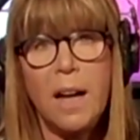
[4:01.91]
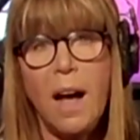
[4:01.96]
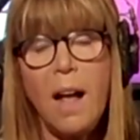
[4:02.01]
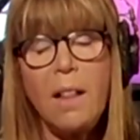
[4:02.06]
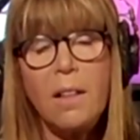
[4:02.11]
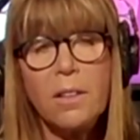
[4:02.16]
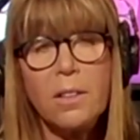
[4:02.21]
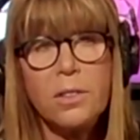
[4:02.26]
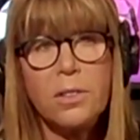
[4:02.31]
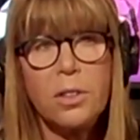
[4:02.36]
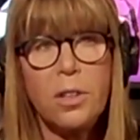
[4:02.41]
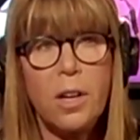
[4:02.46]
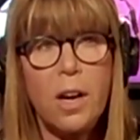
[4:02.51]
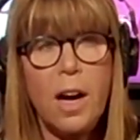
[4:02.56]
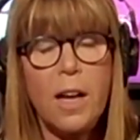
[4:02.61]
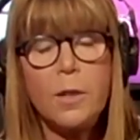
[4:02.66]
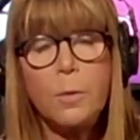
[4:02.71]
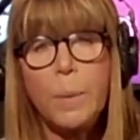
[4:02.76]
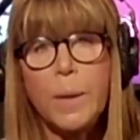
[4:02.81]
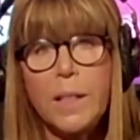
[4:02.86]
Her
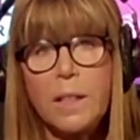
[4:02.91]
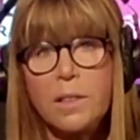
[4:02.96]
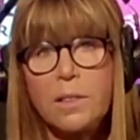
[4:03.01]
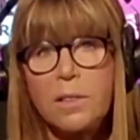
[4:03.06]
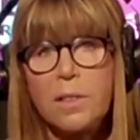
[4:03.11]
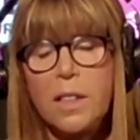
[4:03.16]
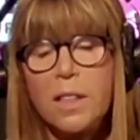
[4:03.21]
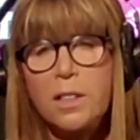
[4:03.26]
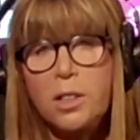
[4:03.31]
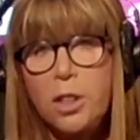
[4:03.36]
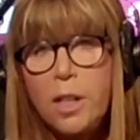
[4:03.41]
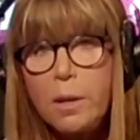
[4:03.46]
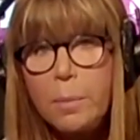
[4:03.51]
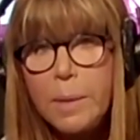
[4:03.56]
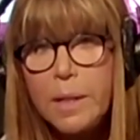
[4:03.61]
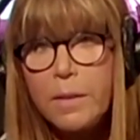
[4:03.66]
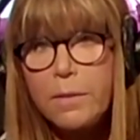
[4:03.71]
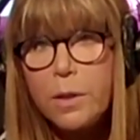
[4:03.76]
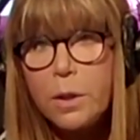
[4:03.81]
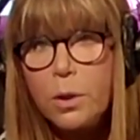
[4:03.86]
husband is the
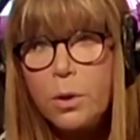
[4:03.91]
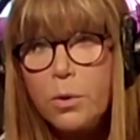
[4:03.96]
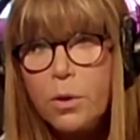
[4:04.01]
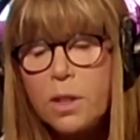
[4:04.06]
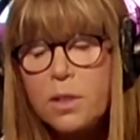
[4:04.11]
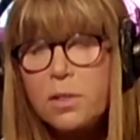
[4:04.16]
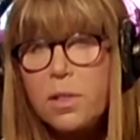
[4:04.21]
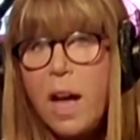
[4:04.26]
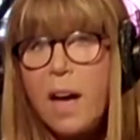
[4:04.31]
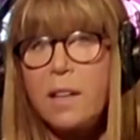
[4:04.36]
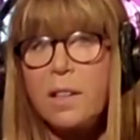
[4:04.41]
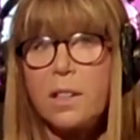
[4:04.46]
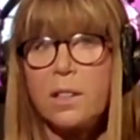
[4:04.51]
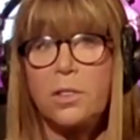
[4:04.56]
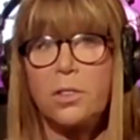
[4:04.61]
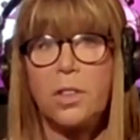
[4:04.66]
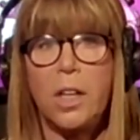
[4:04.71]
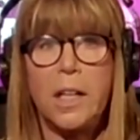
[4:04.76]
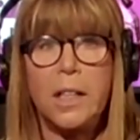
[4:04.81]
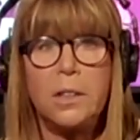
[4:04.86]
chairman of the New York Stock
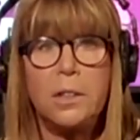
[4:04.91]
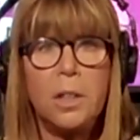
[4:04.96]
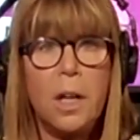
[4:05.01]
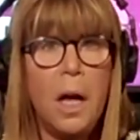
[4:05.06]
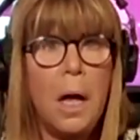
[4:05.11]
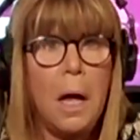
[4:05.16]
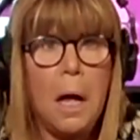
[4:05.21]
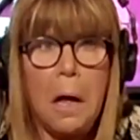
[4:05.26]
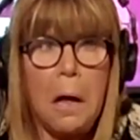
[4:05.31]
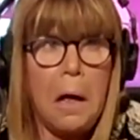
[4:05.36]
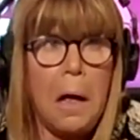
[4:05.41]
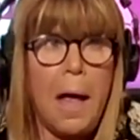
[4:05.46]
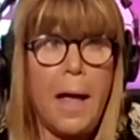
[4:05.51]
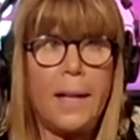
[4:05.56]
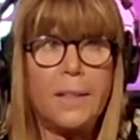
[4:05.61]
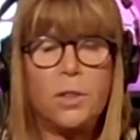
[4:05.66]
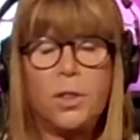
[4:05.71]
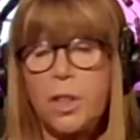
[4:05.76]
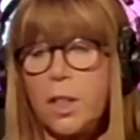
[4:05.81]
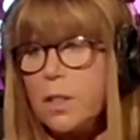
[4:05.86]
Exchange.
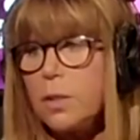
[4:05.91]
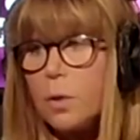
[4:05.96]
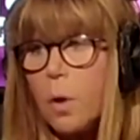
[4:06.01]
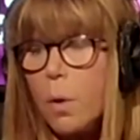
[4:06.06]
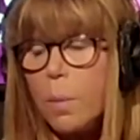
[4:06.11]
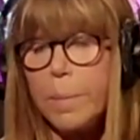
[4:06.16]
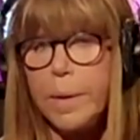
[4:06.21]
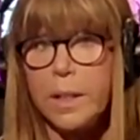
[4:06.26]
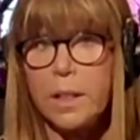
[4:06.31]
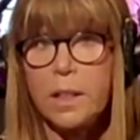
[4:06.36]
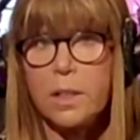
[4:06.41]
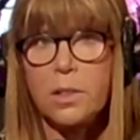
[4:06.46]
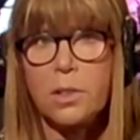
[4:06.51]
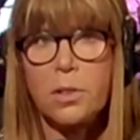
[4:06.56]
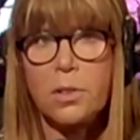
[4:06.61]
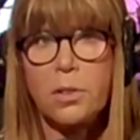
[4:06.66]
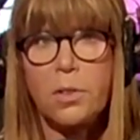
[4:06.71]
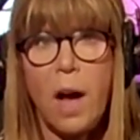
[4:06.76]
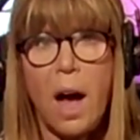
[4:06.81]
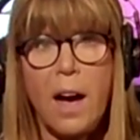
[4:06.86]
And she sold millions
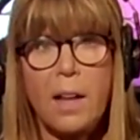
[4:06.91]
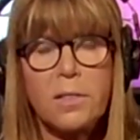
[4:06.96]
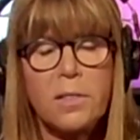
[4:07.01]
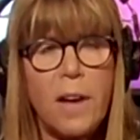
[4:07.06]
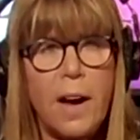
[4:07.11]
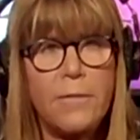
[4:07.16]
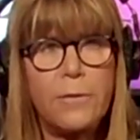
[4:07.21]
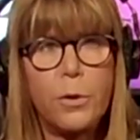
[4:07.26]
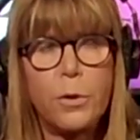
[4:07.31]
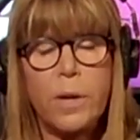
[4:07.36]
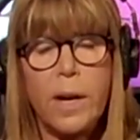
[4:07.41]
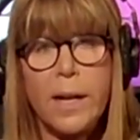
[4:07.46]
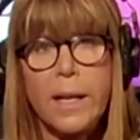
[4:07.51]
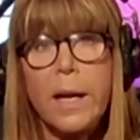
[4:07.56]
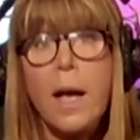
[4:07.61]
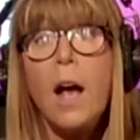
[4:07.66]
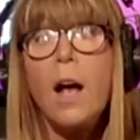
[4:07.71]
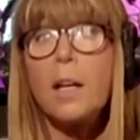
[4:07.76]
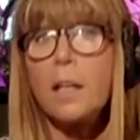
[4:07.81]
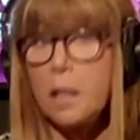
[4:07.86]
of stocks after
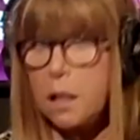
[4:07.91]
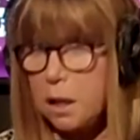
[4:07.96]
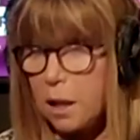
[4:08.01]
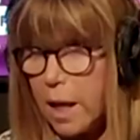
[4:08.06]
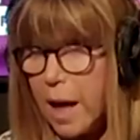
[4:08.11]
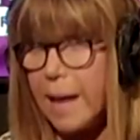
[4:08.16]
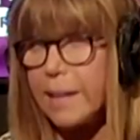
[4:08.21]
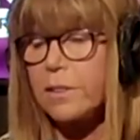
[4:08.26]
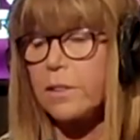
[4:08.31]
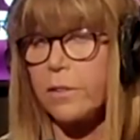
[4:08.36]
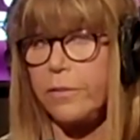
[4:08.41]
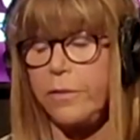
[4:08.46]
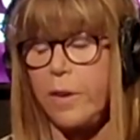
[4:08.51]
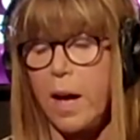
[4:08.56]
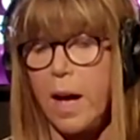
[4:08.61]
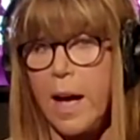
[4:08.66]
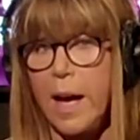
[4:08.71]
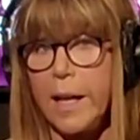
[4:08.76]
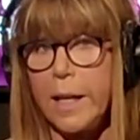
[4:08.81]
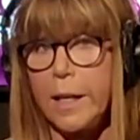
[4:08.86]
a
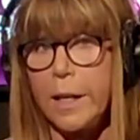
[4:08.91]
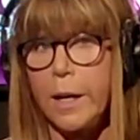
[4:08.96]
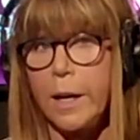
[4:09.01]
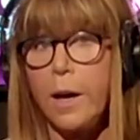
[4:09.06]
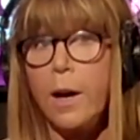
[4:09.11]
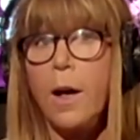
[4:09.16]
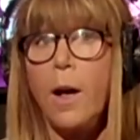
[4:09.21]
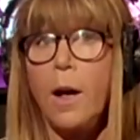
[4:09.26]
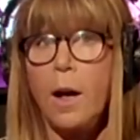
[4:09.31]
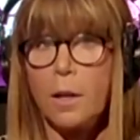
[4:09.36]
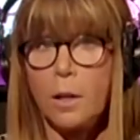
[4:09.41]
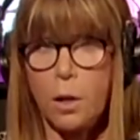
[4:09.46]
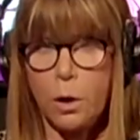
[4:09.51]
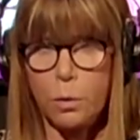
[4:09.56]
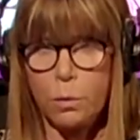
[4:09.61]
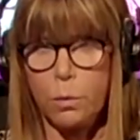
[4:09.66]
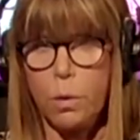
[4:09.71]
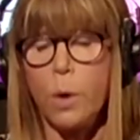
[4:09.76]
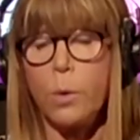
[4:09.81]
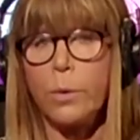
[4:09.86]
classified
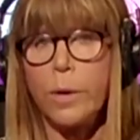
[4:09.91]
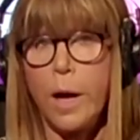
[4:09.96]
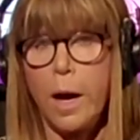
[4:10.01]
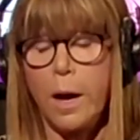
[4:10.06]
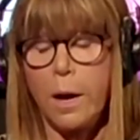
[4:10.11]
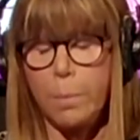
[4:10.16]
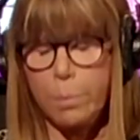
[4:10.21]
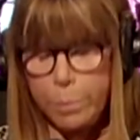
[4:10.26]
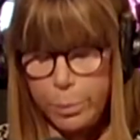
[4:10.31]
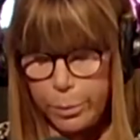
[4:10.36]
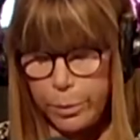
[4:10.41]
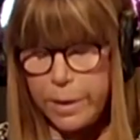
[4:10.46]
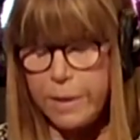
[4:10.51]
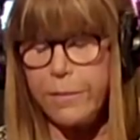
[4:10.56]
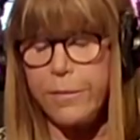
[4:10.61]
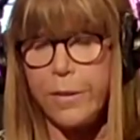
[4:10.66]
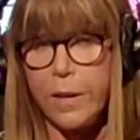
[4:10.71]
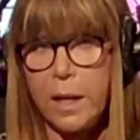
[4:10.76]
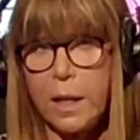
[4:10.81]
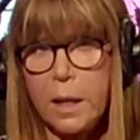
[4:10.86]
corona
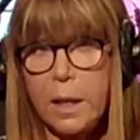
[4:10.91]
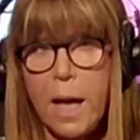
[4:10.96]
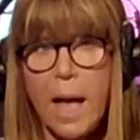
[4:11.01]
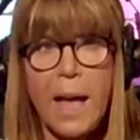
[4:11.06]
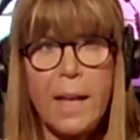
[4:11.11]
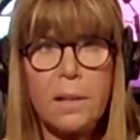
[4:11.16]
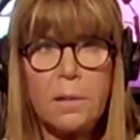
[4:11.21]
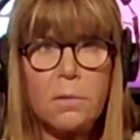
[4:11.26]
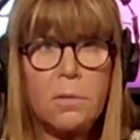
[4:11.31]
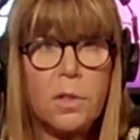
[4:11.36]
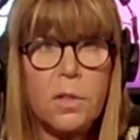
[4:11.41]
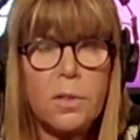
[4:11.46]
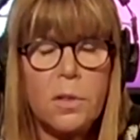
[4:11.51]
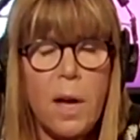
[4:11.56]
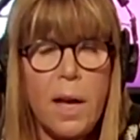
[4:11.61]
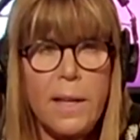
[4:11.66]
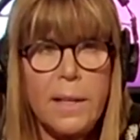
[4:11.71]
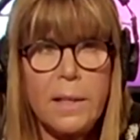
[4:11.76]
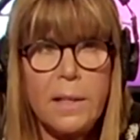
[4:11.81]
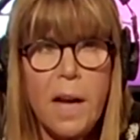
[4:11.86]
briefing and
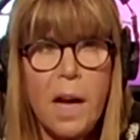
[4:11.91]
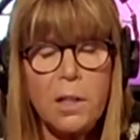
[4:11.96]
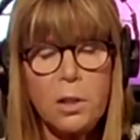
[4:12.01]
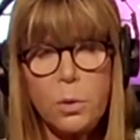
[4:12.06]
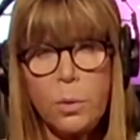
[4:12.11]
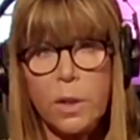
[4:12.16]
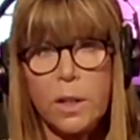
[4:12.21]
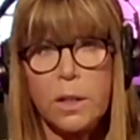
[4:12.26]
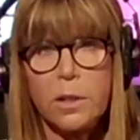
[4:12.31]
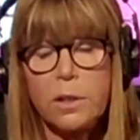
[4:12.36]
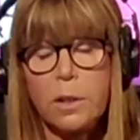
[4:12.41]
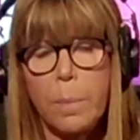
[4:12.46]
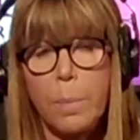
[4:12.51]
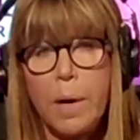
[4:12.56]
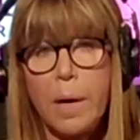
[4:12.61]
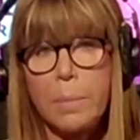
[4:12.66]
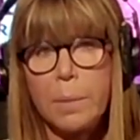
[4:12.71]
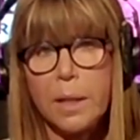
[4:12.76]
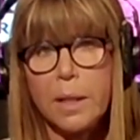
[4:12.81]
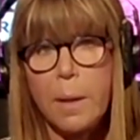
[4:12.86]
decided not to alert the
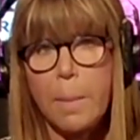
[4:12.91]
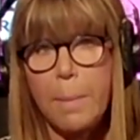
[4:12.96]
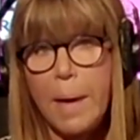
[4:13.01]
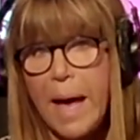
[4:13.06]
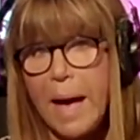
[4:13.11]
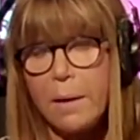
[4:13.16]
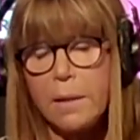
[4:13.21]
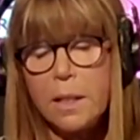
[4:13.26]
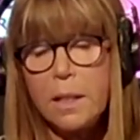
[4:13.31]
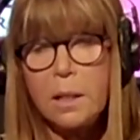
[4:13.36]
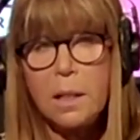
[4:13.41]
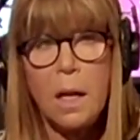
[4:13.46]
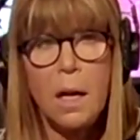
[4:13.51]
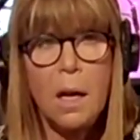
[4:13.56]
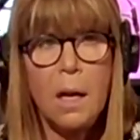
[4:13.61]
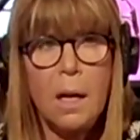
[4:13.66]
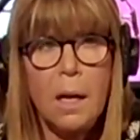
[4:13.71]
public about it.